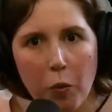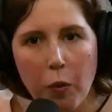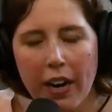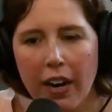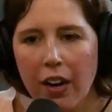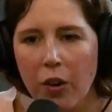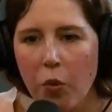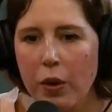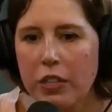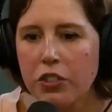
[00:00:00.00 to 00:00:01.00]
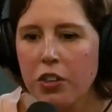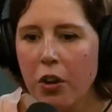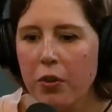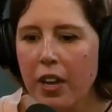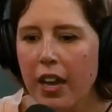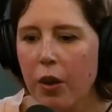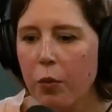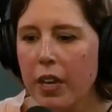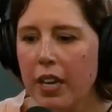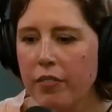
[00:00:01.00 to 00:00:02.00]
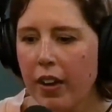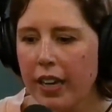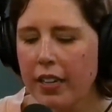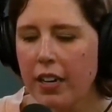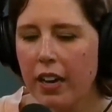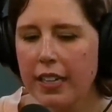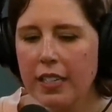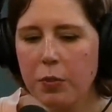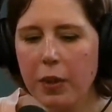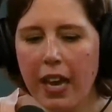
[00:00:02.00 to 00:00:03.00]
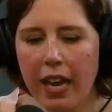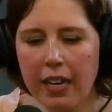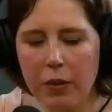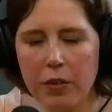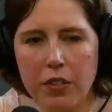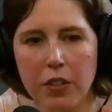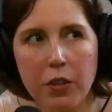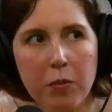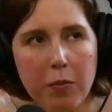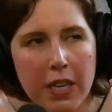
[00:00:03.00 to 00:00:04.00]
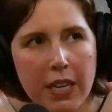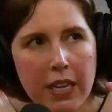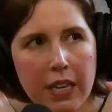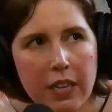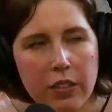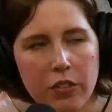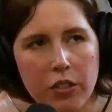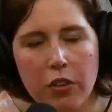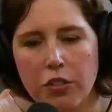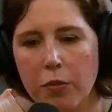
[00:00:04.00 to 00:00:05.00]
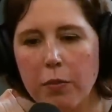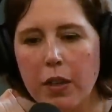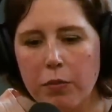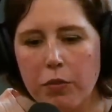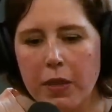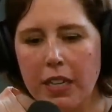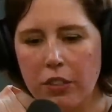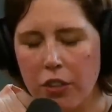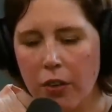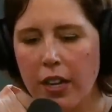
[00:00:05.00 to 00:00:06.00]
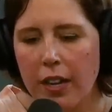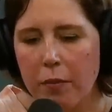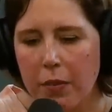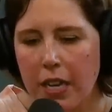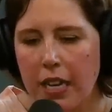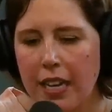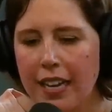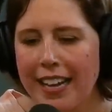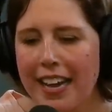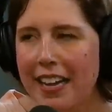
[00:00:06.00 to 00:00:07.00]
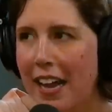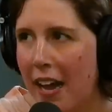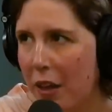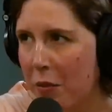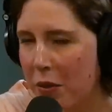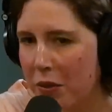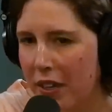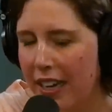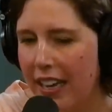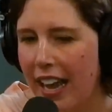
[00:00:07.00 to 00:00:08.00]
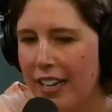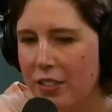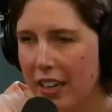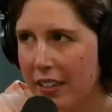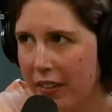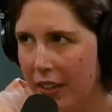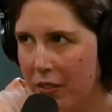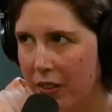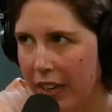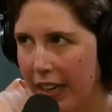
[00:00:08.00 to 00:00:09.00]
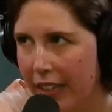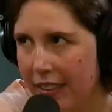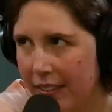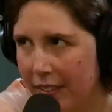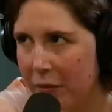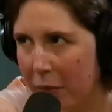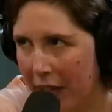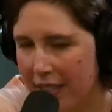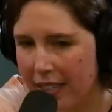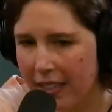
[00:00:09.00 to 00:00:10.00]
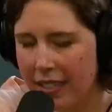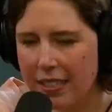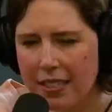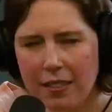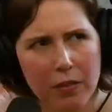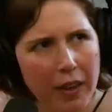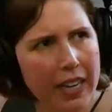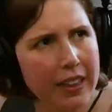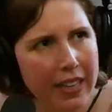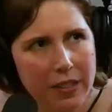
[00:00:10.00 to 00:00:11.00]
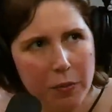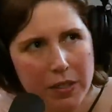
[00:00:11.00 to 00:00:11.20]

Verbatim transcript: where we showed, we invited an audience. We had, it was you, me, jo- meaning Jonah, me, Kyle Mooney, and Jenna Von Oy, who played six right? That